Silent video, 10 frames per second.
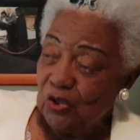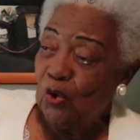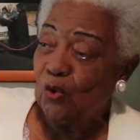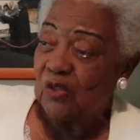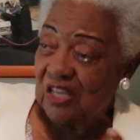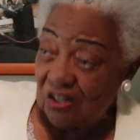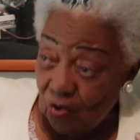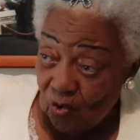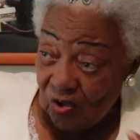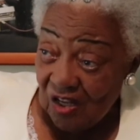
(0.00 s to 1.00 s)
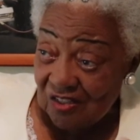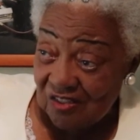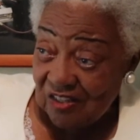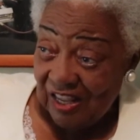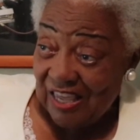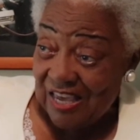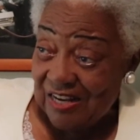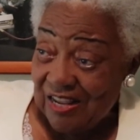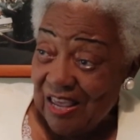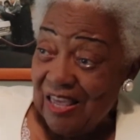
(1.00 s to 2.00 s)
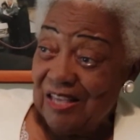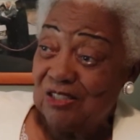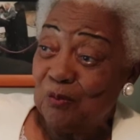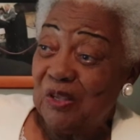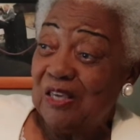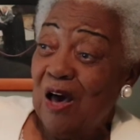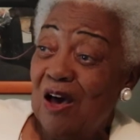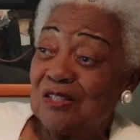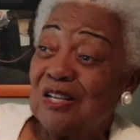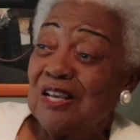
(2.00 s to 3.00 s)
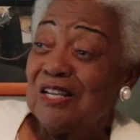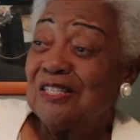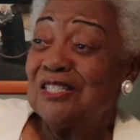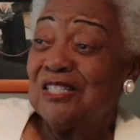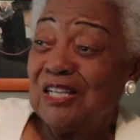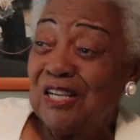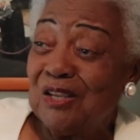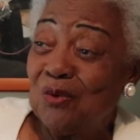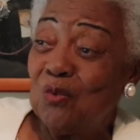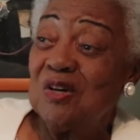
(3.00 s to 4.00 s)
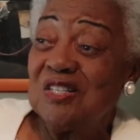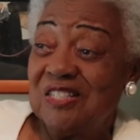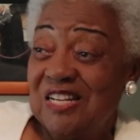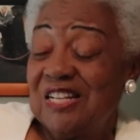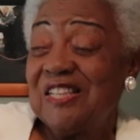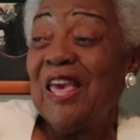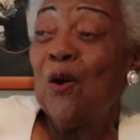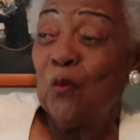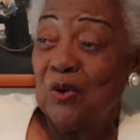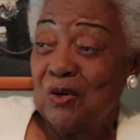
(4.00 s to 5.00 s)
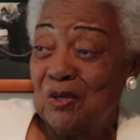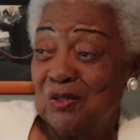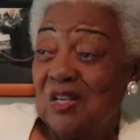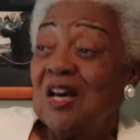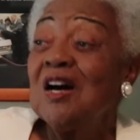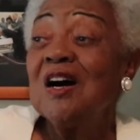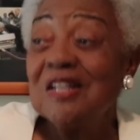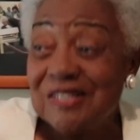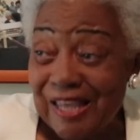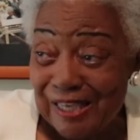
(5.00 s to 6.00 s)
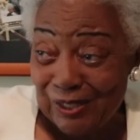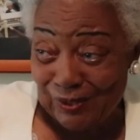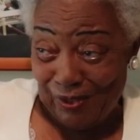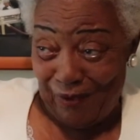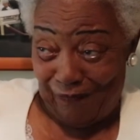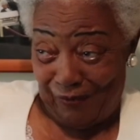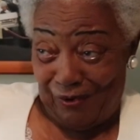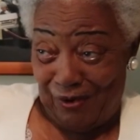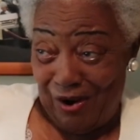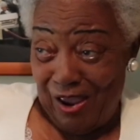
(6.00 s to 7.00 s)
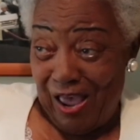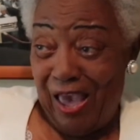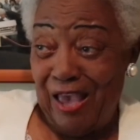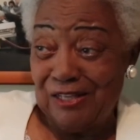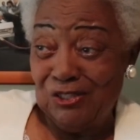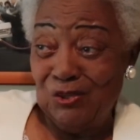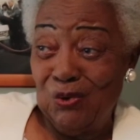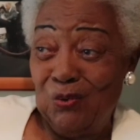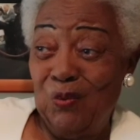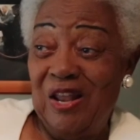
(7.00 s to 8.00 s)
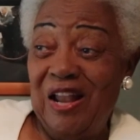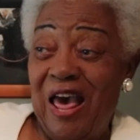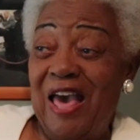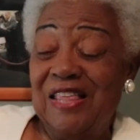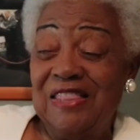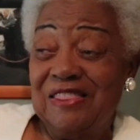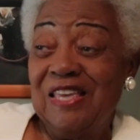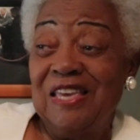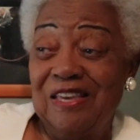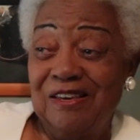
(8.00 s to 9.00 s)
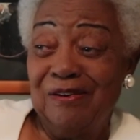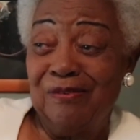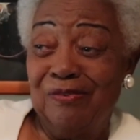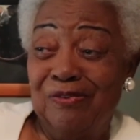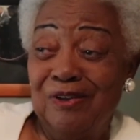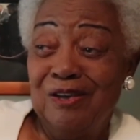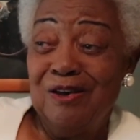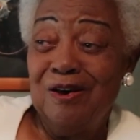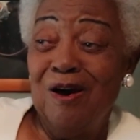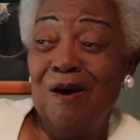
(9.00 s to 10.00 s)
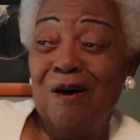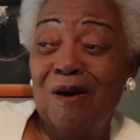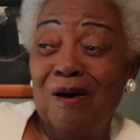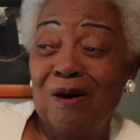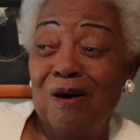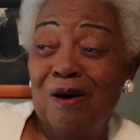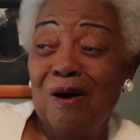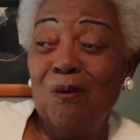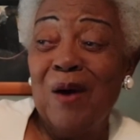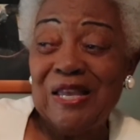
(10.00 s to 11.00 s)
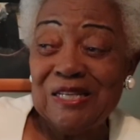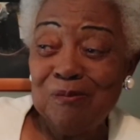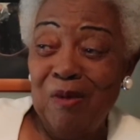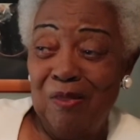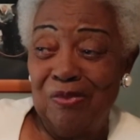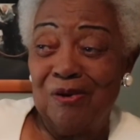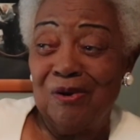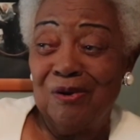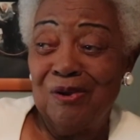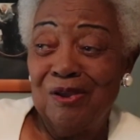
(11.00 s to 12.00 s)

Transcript: told, the Ku Klux Klan, is because she was, in their words, a nigger lover. And so when I think of a white mother